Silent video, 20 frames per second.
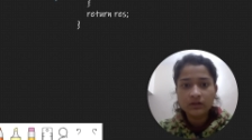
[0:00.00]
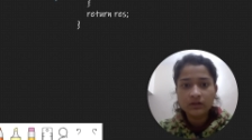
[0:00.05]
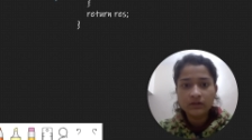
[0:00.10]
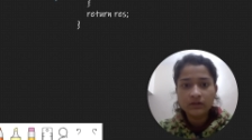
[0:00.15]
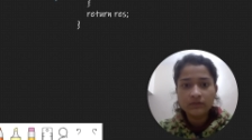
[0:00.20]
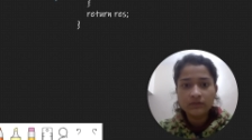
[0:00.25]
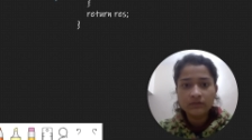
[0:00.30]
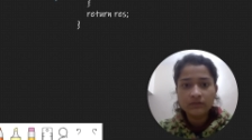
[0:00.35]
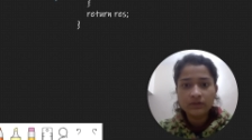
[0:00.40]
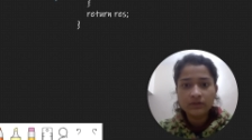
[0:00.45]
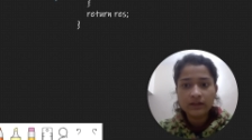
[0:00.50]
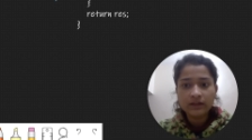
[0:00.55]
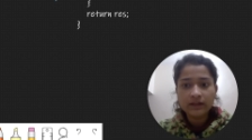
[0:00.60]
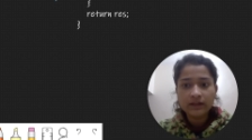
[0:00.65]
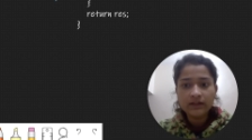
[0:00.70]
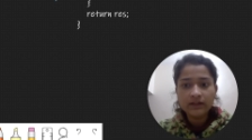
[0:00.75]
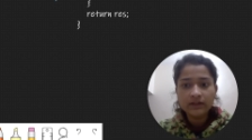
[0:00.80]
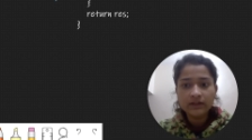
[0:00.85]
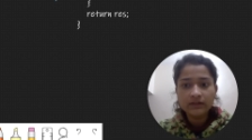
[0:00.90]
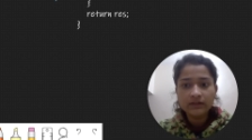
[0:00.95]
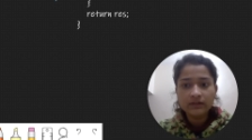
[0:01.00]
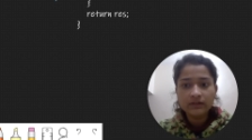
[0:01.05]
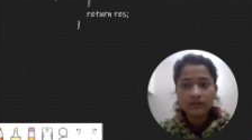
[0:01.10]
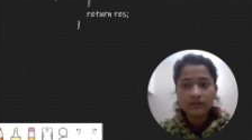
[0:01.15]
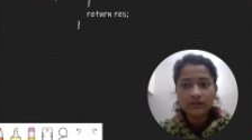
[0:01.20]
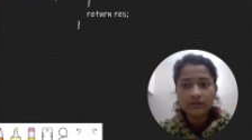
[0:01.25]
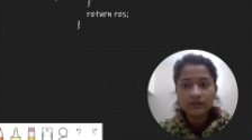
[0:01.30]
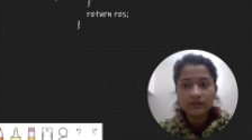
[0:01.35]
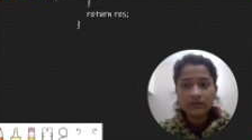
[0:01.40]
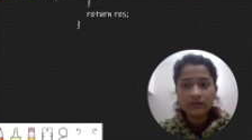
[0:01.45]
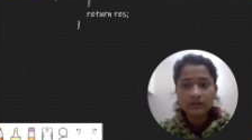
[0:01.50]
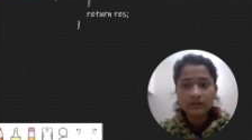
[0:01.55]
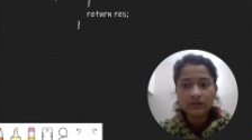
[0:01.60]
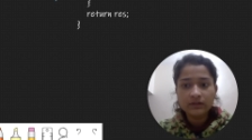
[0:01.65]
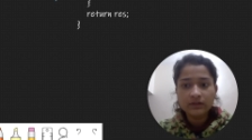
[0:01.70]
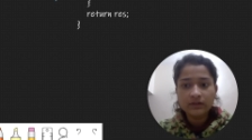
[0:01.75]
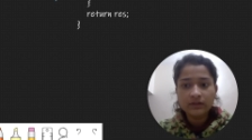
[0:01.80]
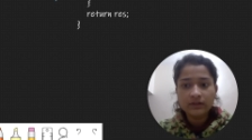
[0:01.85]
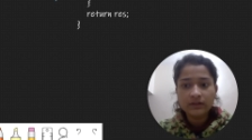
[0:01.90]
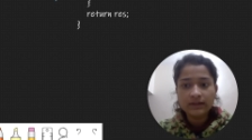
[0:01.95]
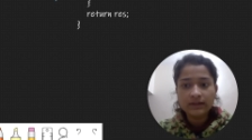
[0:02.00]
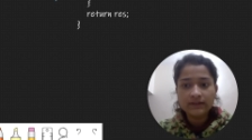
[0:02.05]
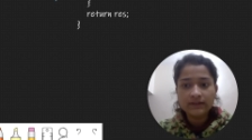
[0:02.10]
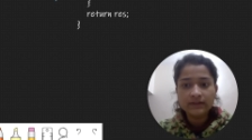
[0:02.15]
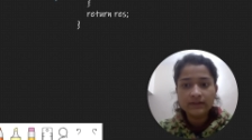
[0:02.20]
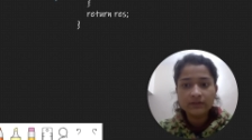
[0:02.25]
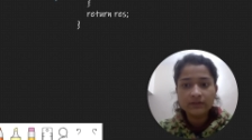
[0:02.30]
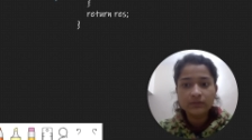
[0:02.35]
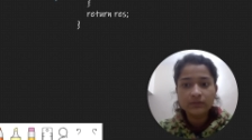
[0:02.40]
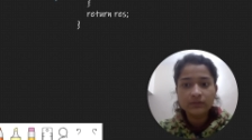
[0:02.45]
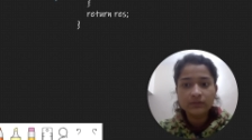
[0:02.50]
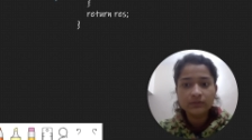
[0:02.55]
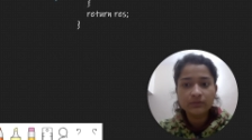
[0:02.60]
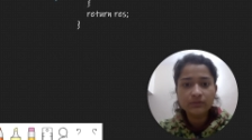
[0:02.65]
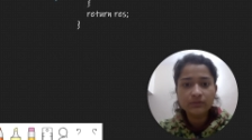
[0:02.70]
we will write res is equal to,